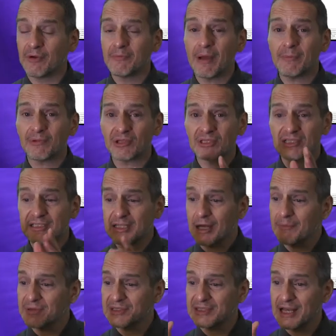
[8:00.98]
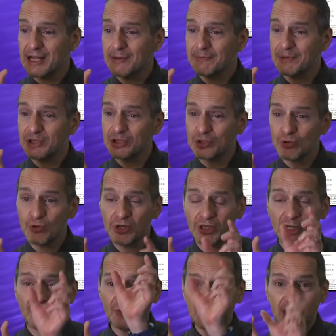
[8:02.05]
Remember, the stub has got to be short
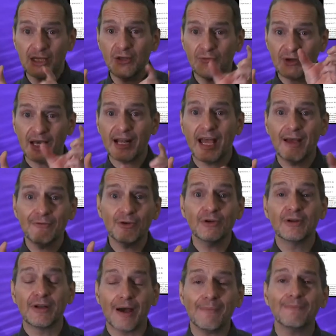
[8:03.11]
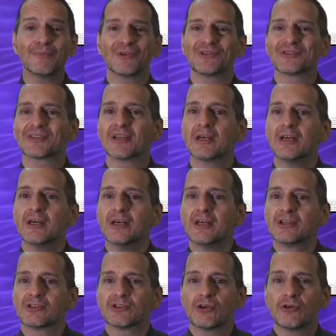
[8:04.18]
enough, and then you've got to have your numbers.
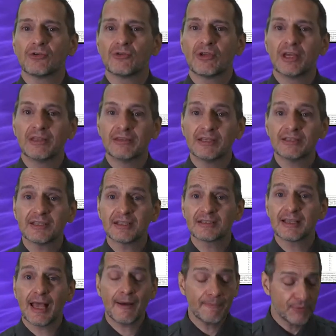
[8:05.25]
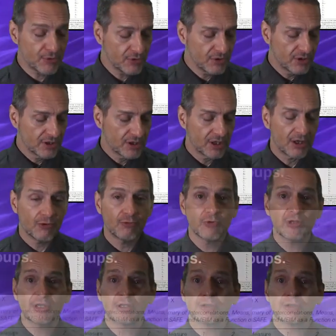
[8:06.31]
So in this example, a really